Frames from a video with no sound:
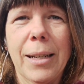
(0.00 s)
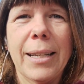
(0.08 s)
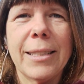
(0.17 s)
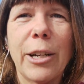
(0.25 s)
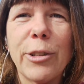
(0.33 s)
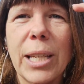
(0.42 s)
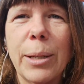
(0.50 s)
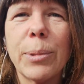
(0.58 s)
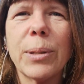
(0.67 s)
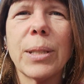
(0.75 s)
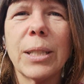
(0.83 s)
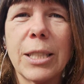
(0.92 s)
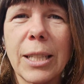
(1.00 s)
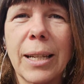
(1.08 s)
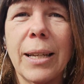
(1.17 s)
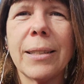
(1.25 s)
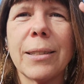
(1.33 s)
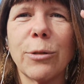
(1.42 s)
as I was able to
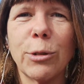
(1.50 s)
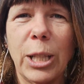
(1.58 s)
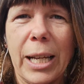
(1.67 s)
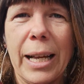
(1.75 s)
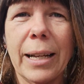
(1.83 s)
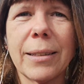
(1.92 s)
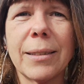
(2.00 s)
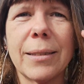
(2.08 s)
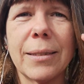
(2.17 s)
just relax,